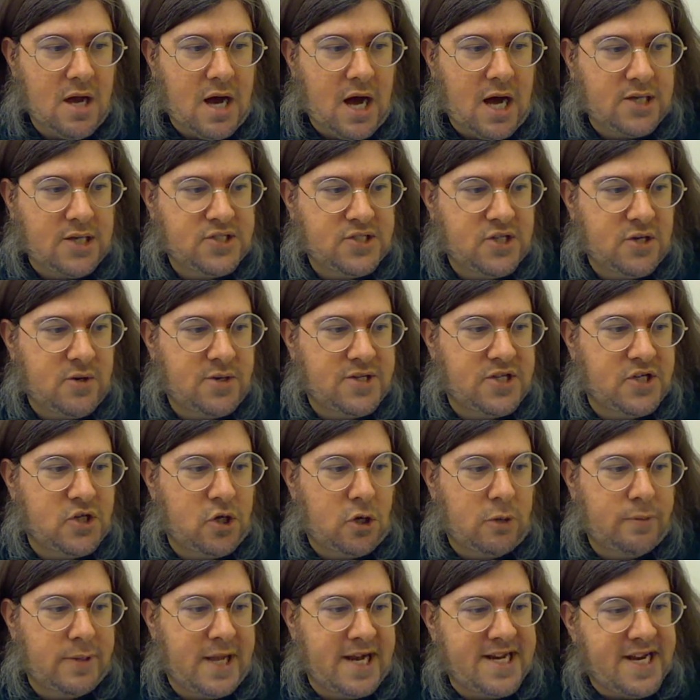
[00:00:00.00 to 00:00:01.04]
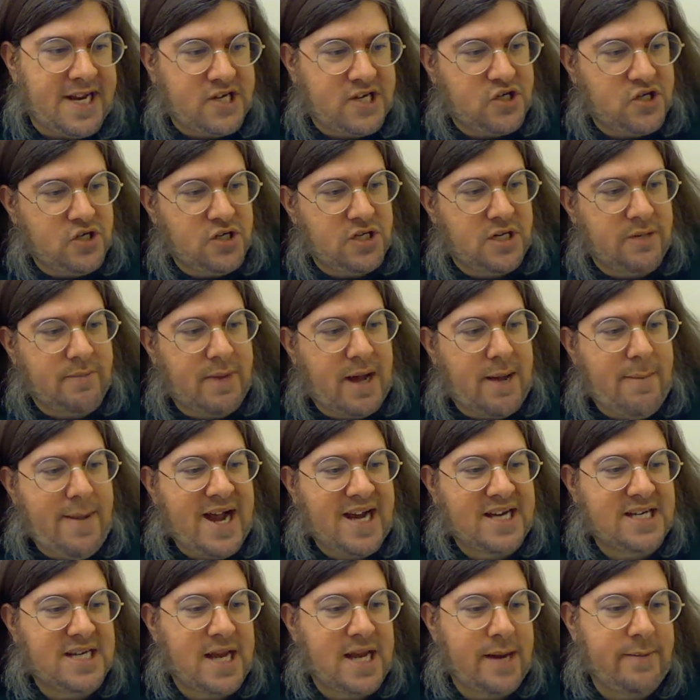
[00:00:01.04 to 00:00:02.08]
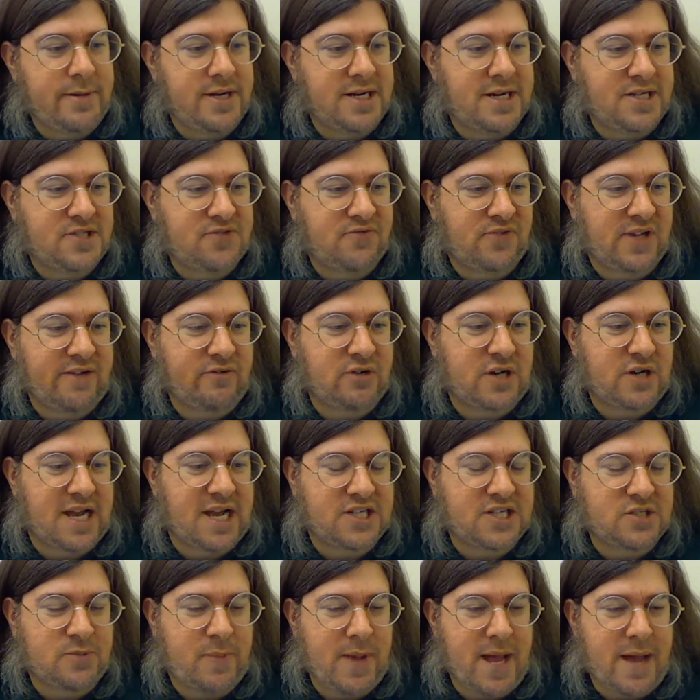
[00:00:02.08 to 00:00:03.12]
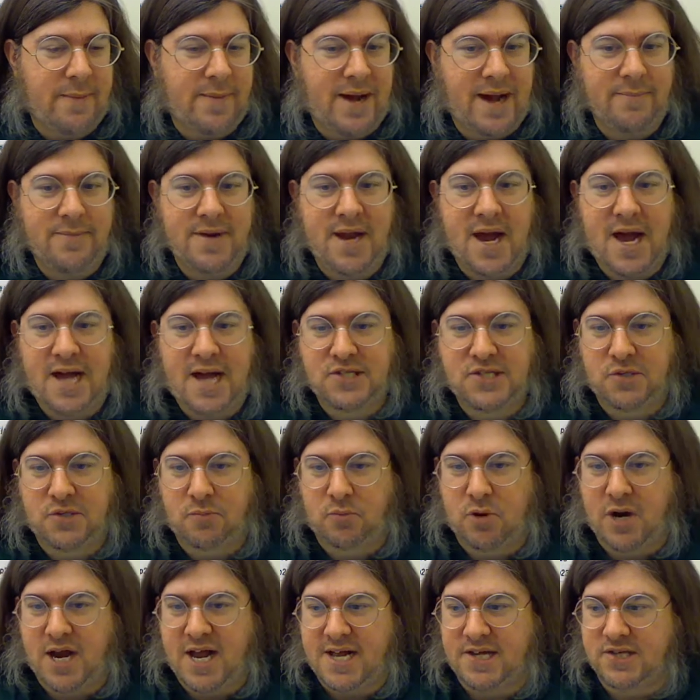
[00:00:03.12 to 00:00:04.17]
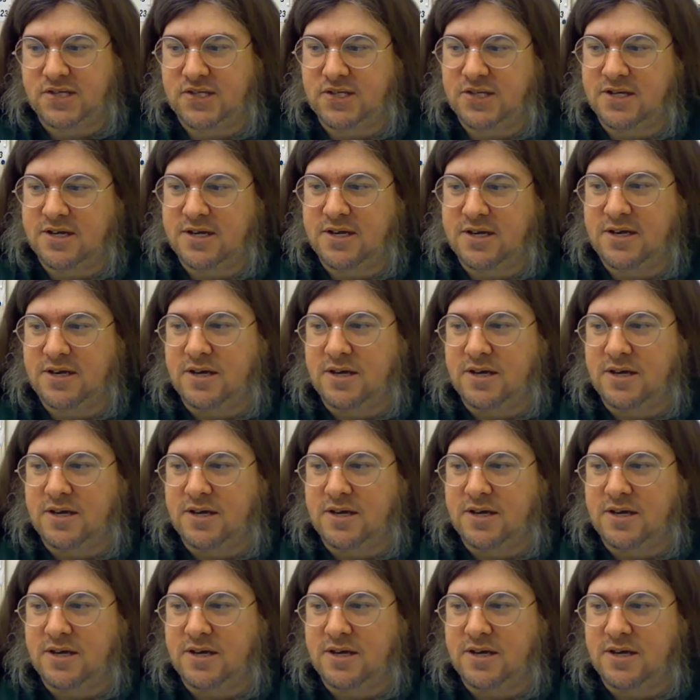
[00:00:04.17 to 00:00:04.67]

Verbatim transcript: Also, at the Dole Plantation, you can buy macadamia nuts flavored like Spam. I'm not surprised.